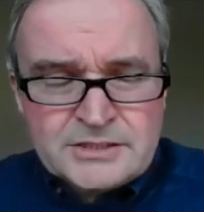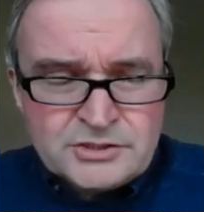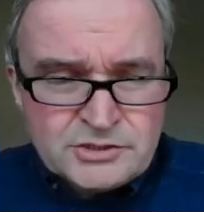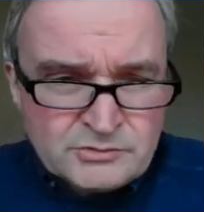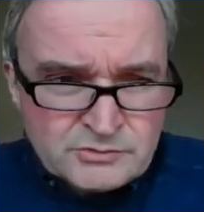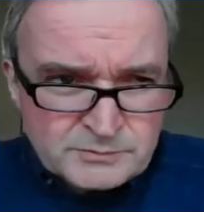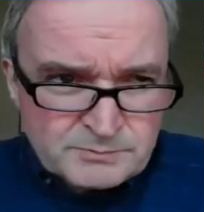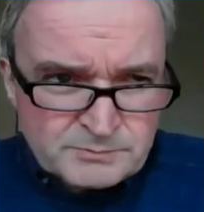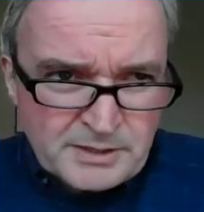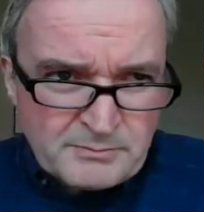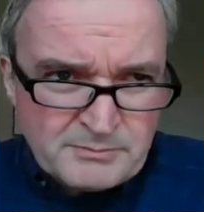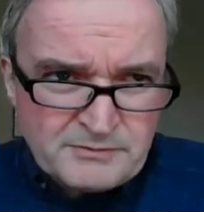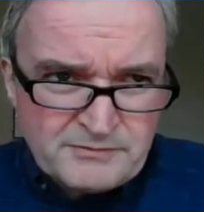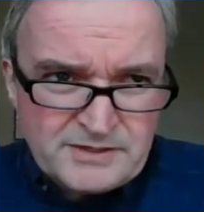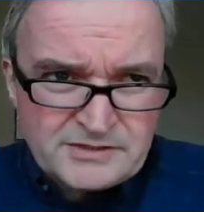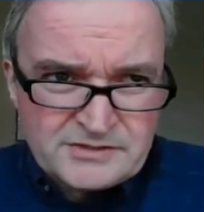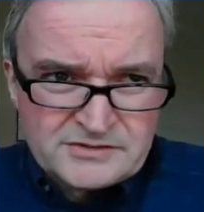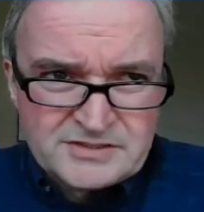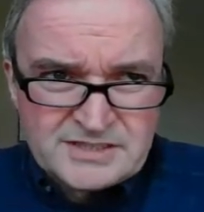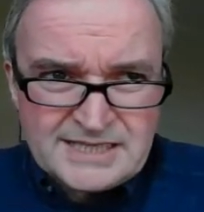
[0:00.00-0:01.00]
use
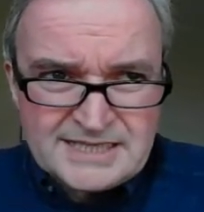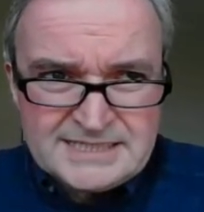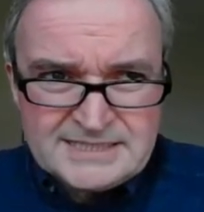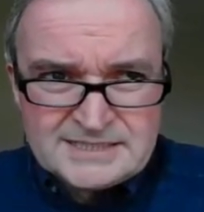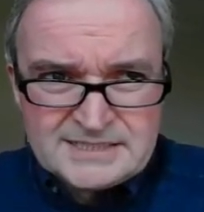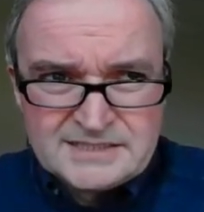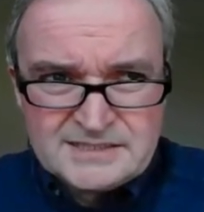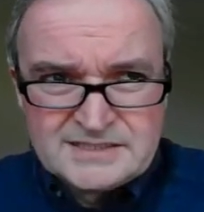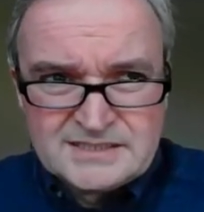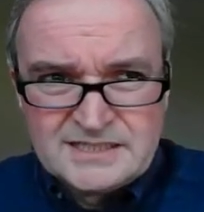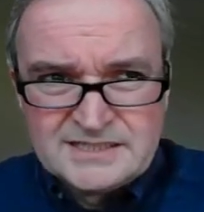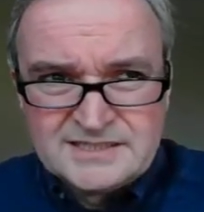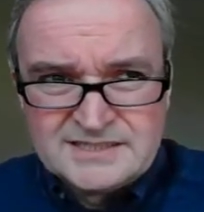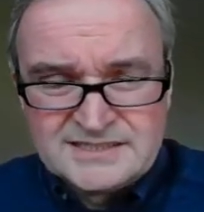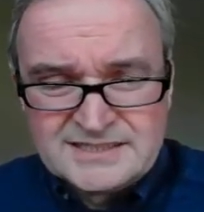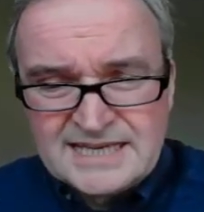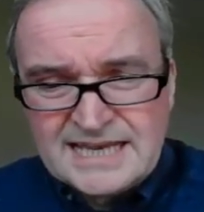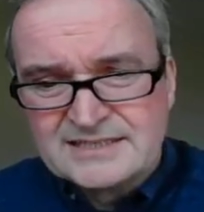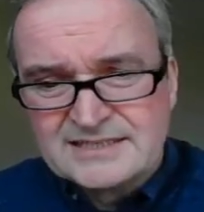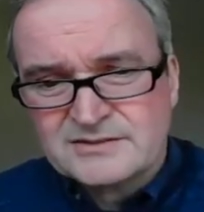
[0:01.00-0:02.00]
pulmonary vasodilators,
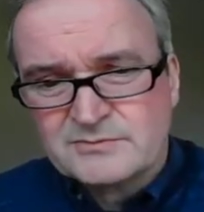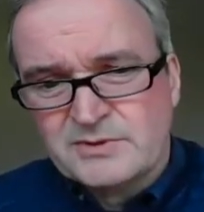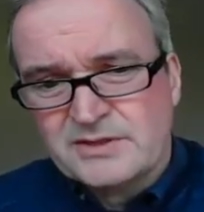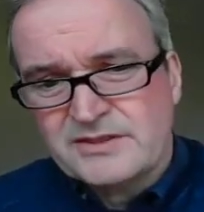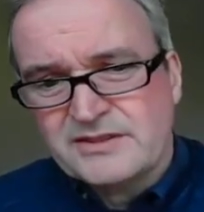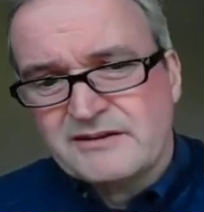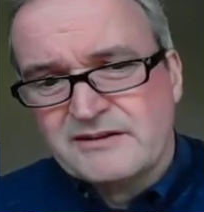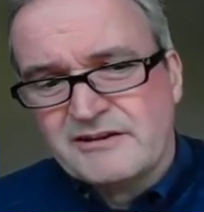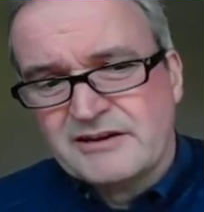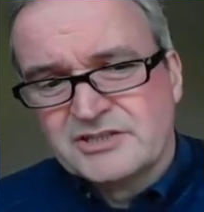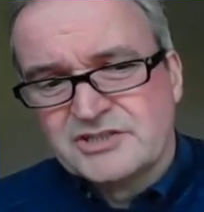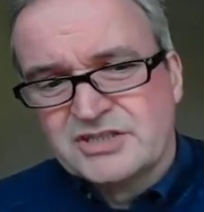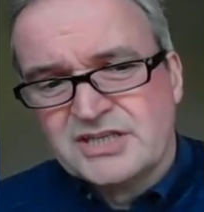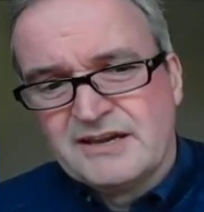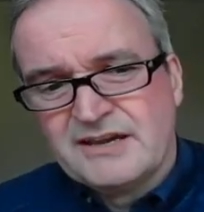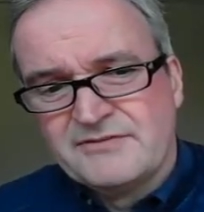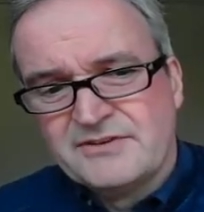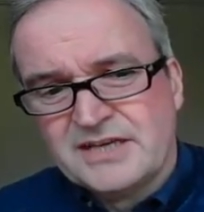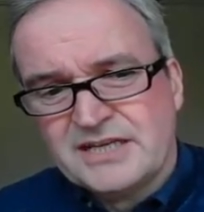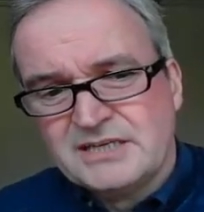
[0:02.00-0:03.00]
assess whether they're actually
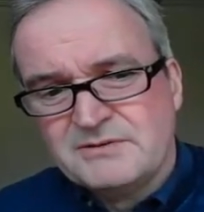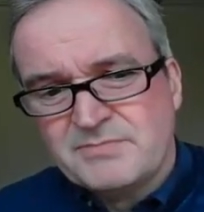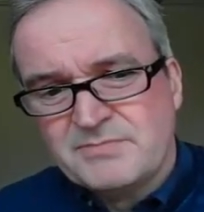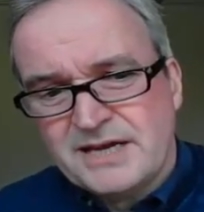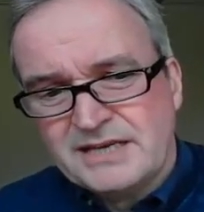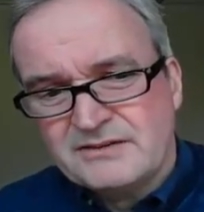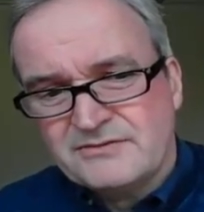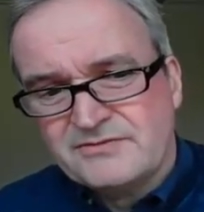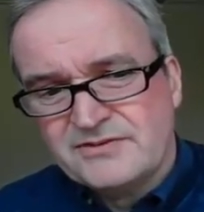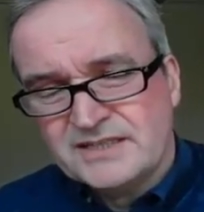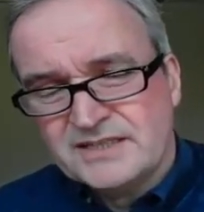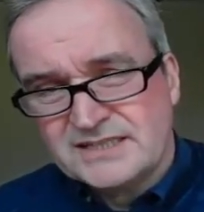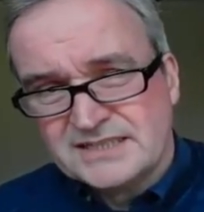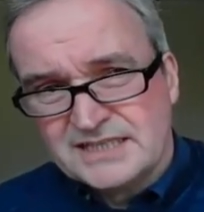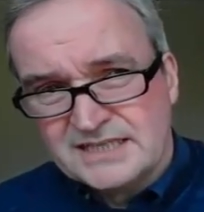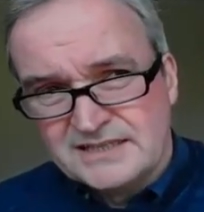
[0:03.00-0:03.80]
having any benefit,